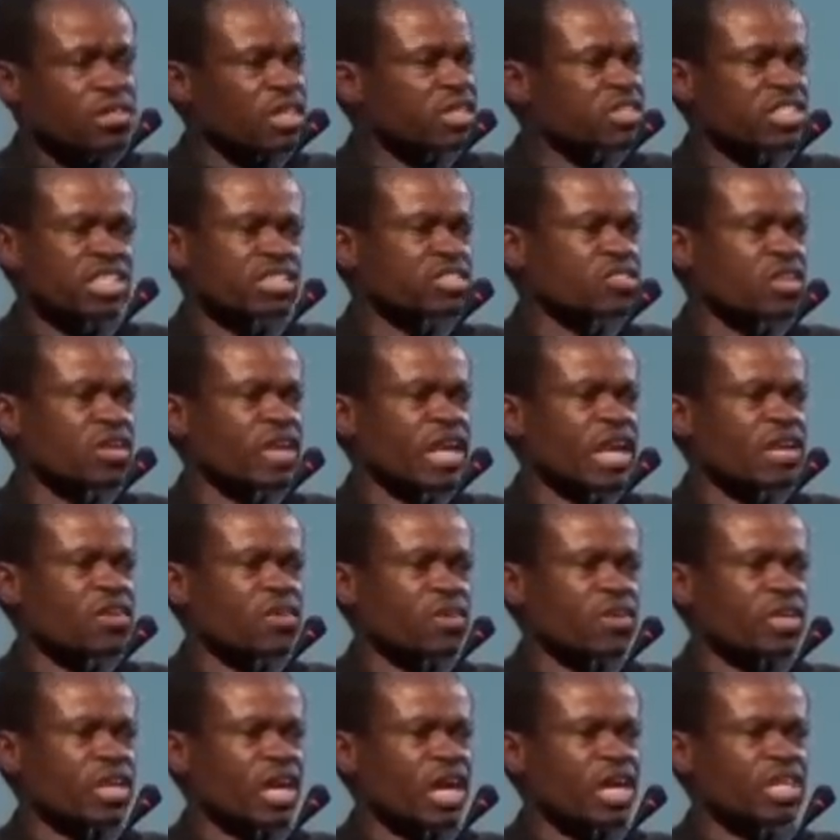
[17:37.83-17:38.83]
This is not
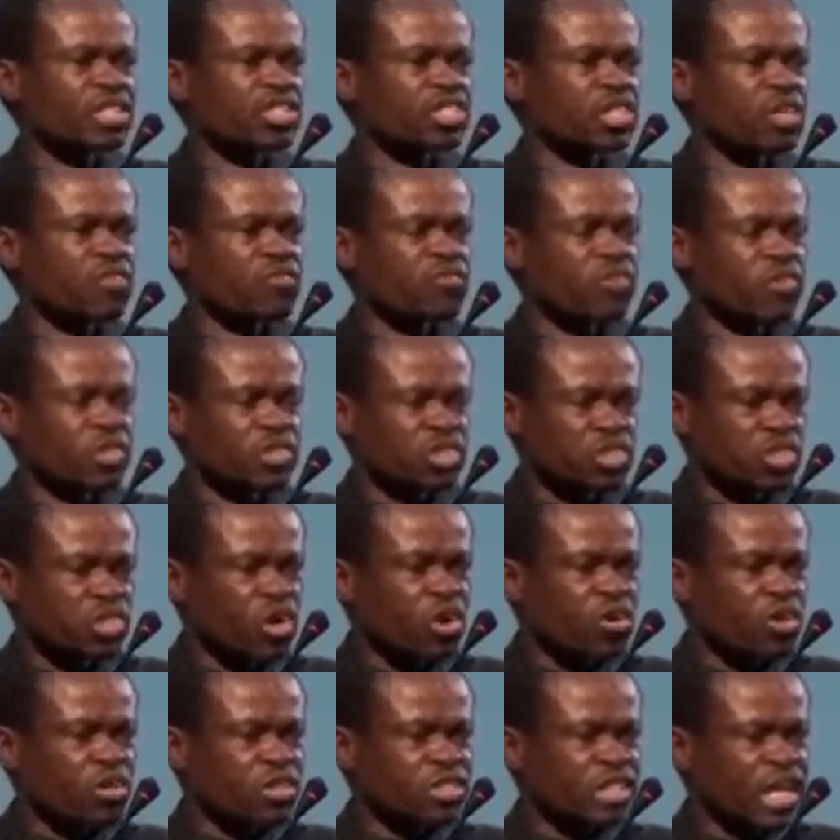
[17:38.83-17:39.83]
an occasion for
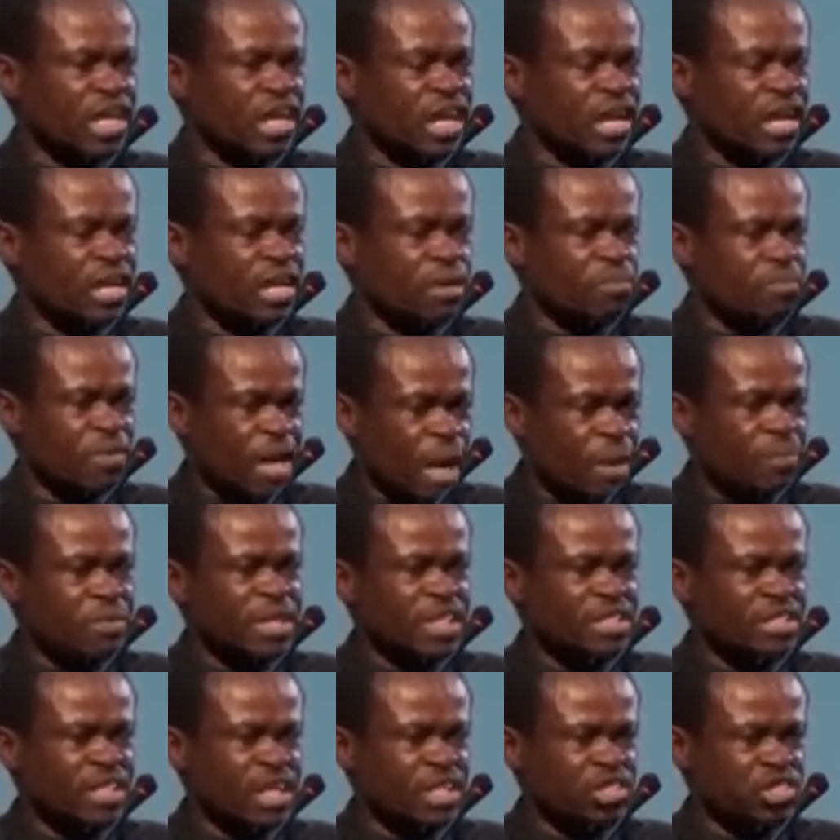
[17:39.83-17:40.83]
sorrows and
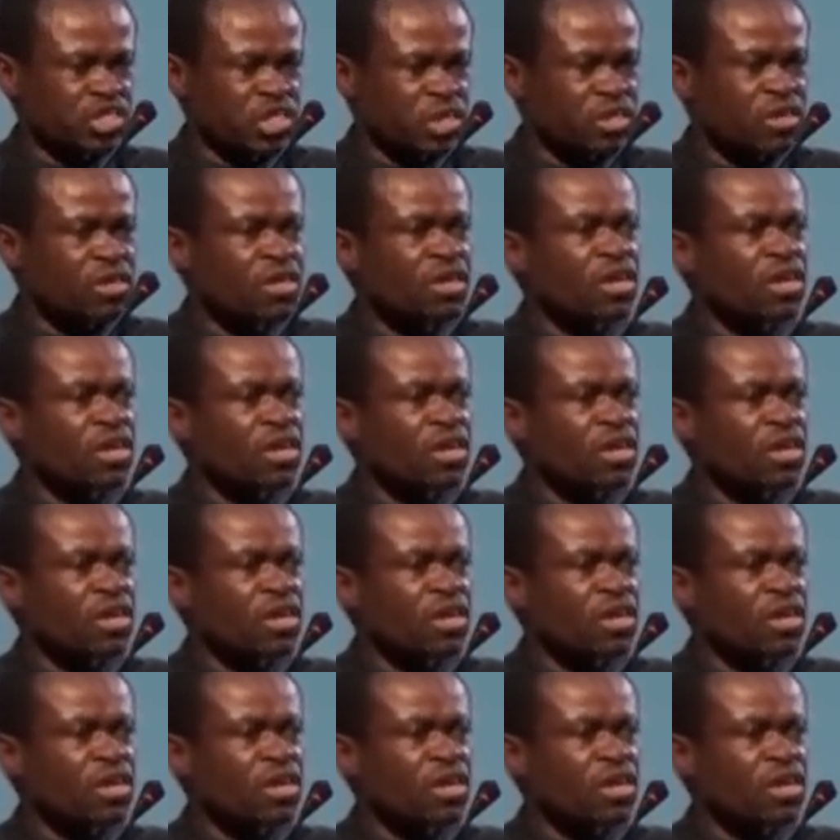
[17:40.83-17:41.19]
lamentation.